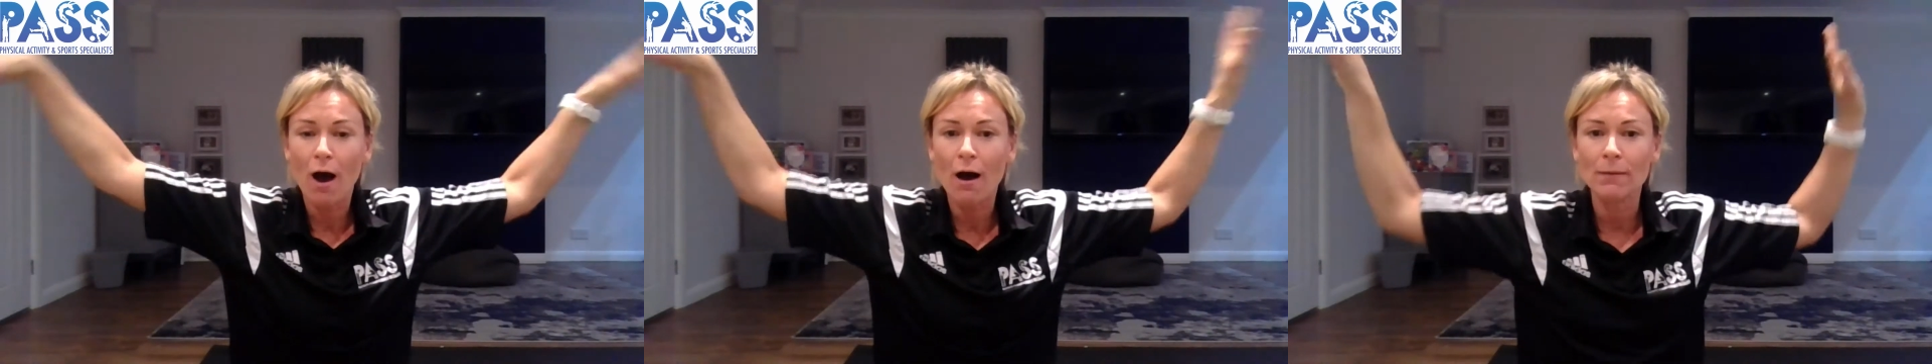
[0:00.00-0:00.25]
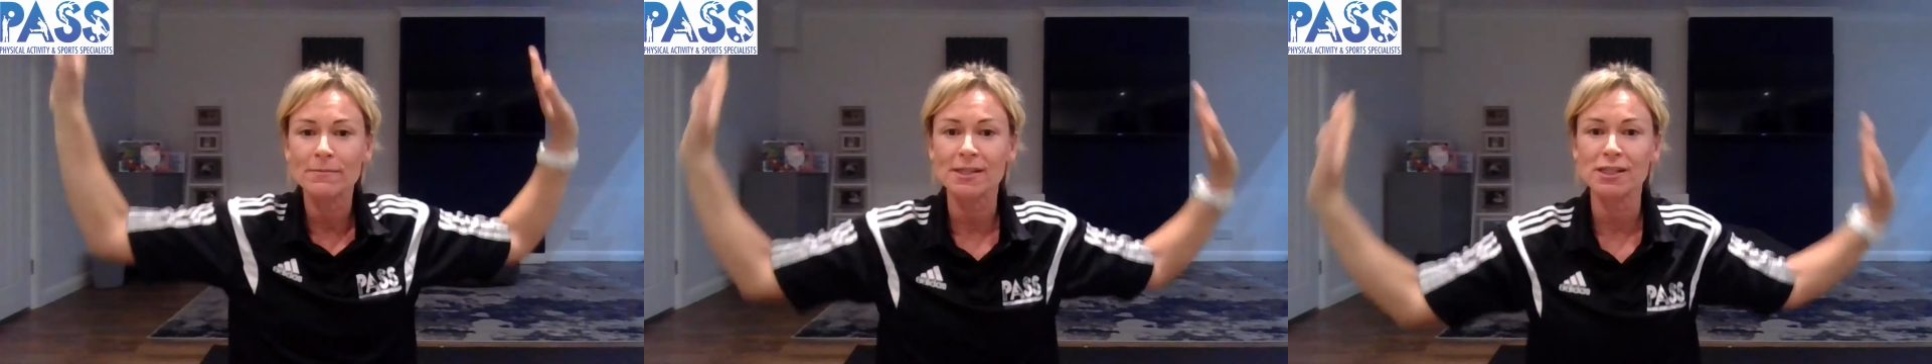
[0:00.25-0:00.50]

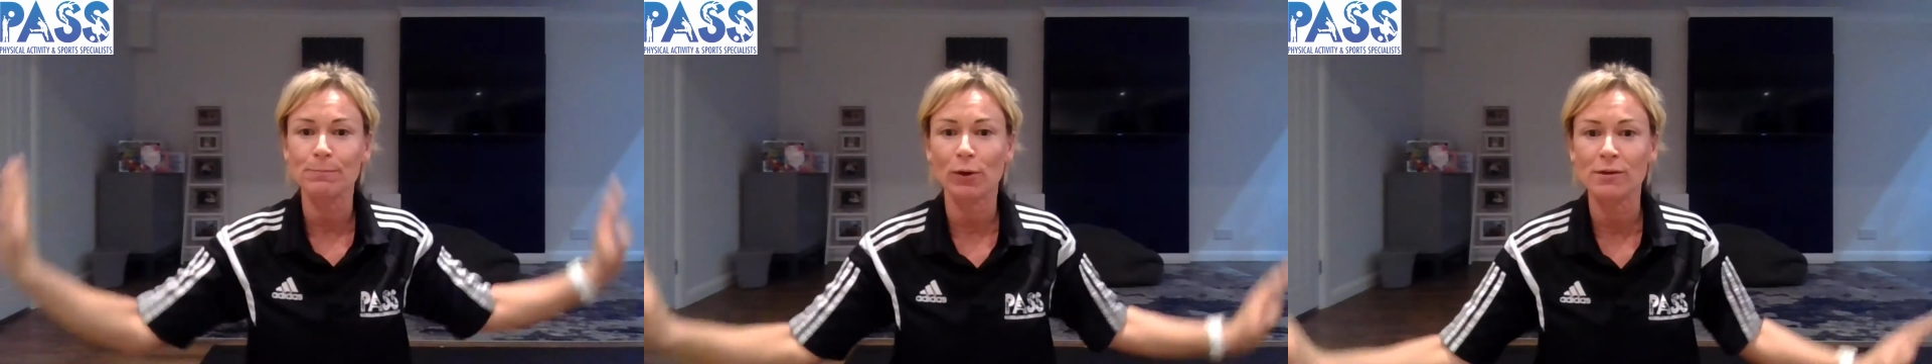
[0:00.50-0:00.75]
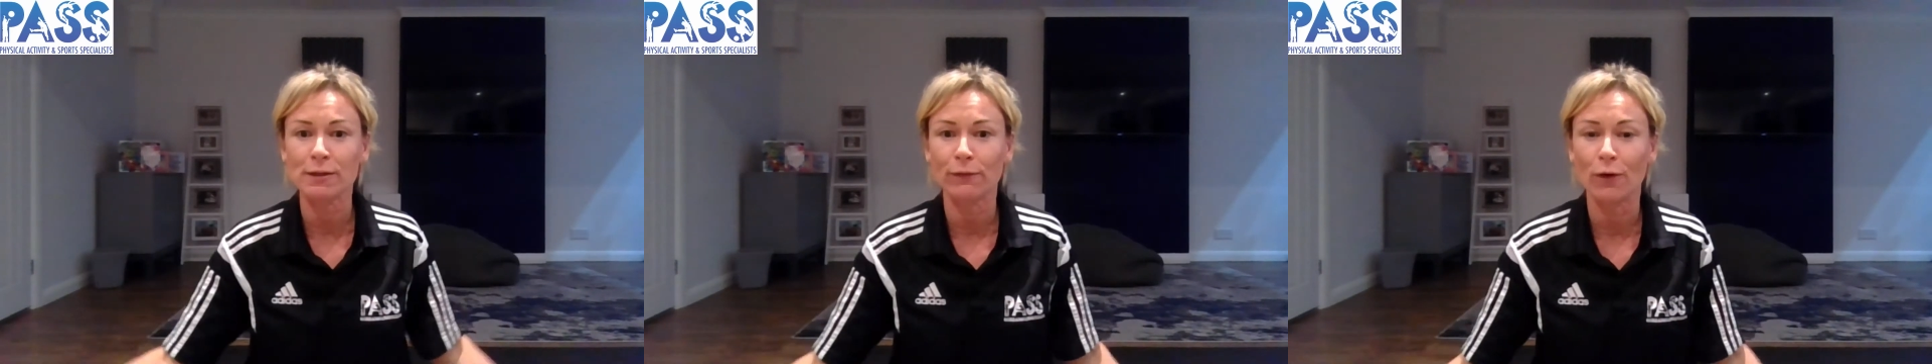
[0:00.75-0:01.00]
arms as
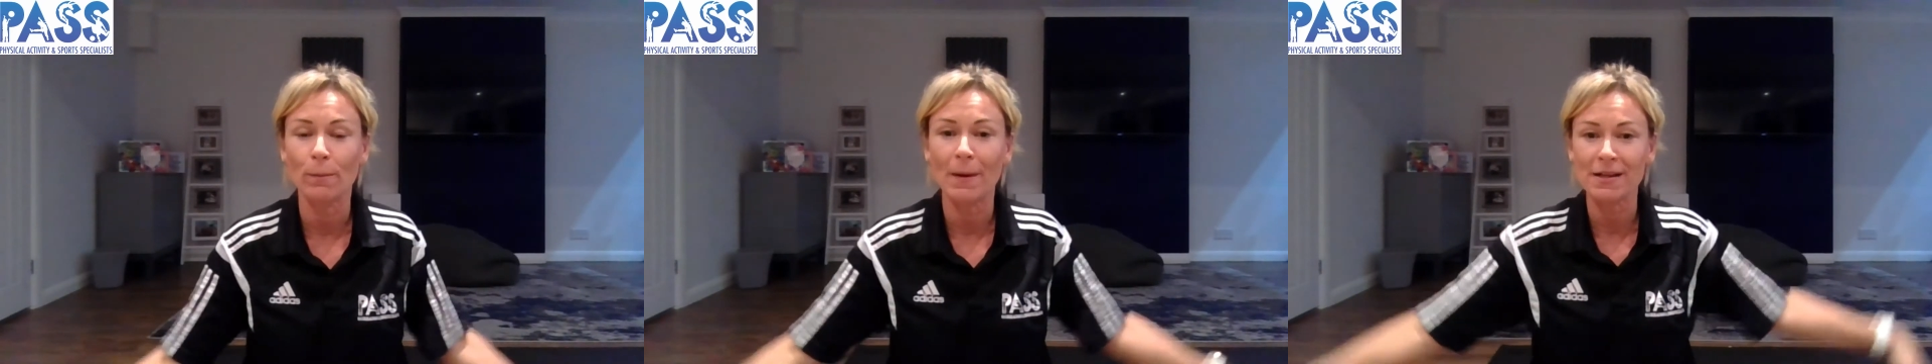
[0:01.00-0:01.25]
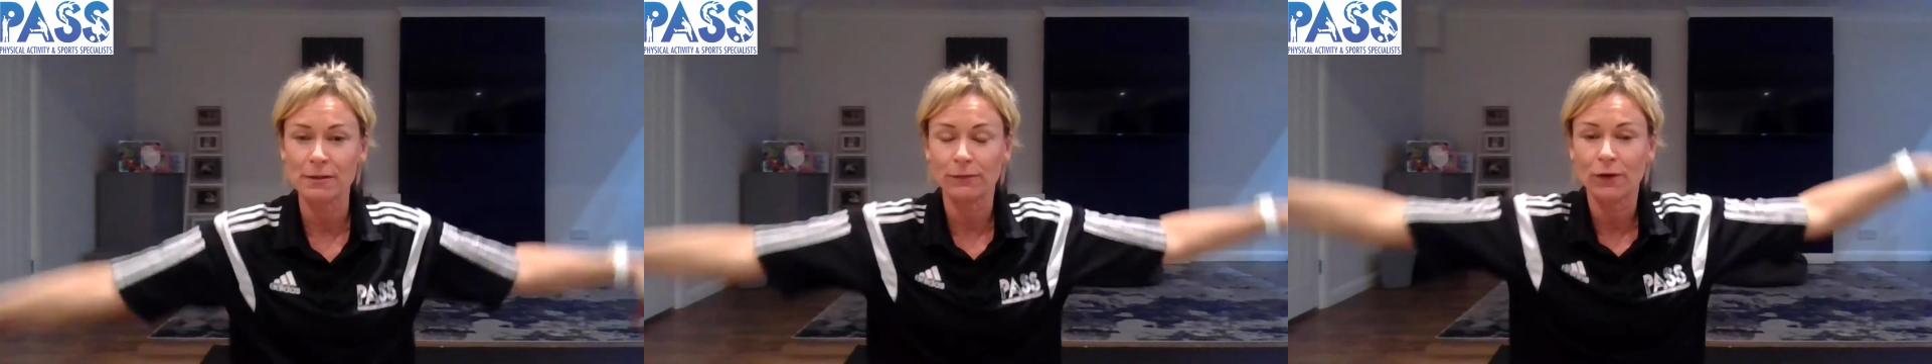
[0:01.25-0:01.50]
beautiful
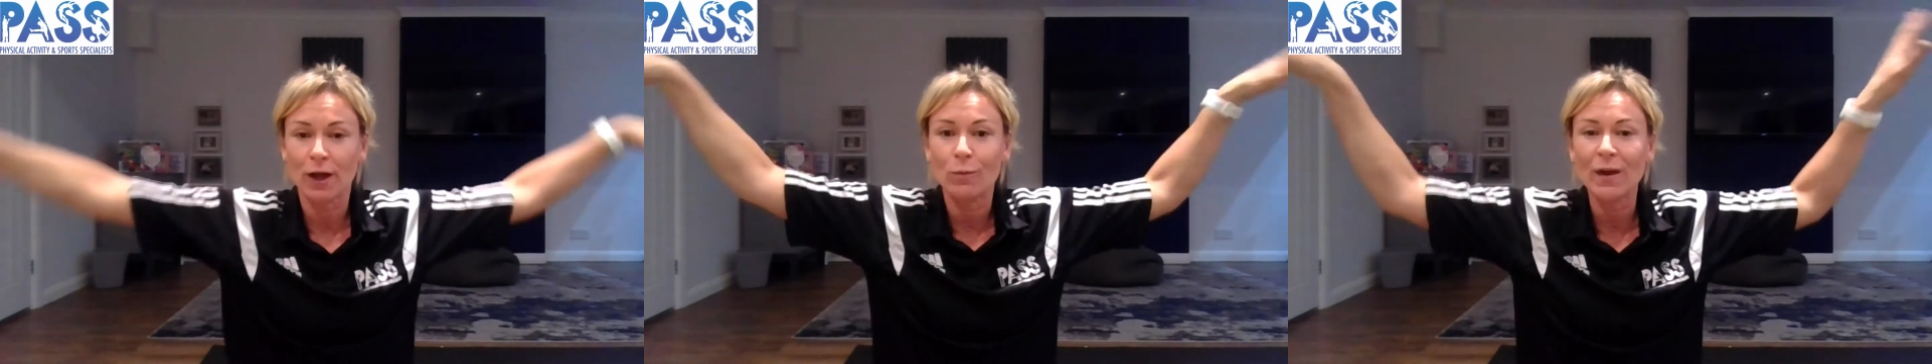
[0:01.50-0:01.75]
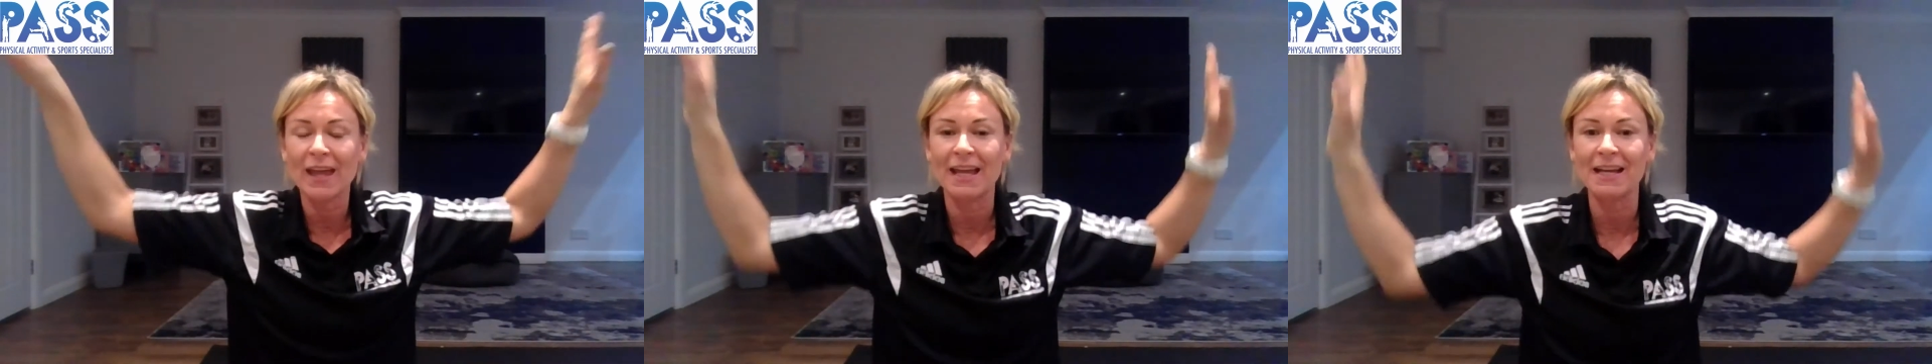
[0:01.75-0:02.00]
butterfly
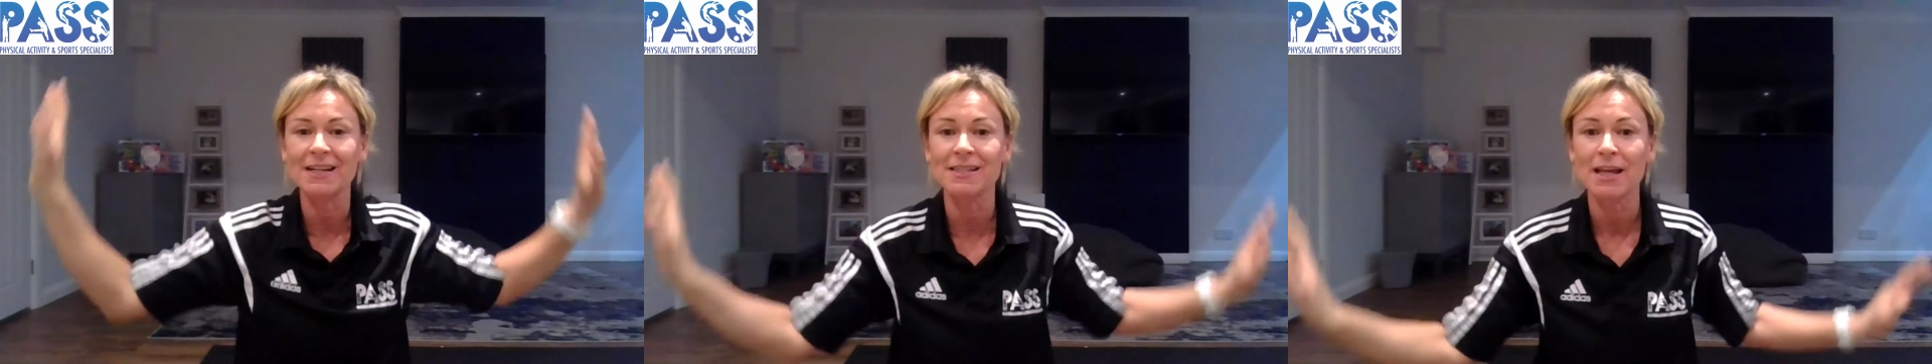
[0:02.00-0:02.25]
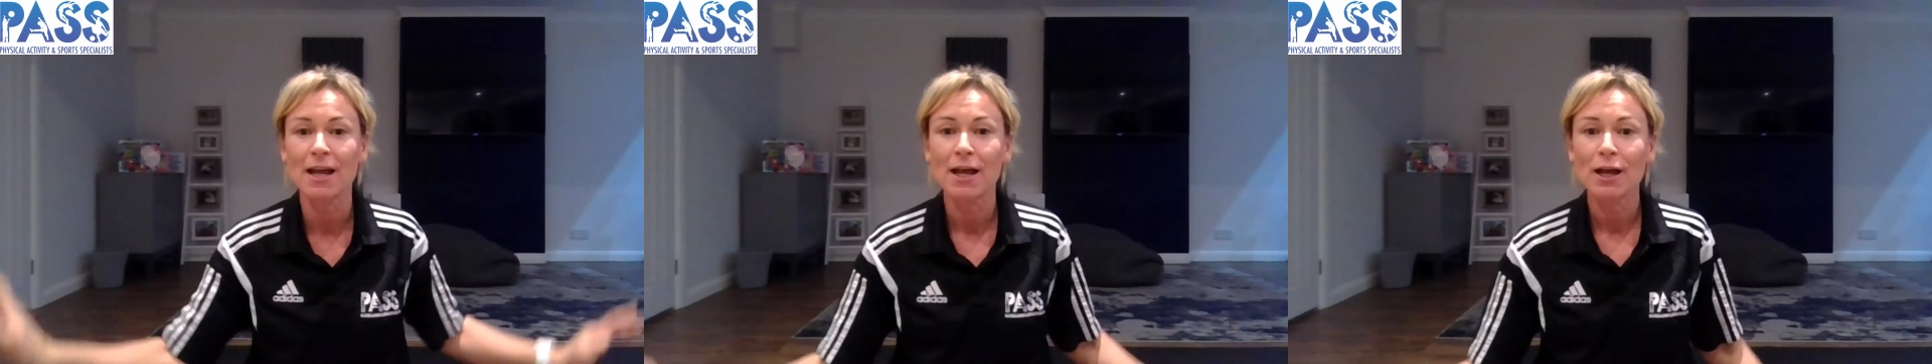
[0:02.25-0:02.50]
wings,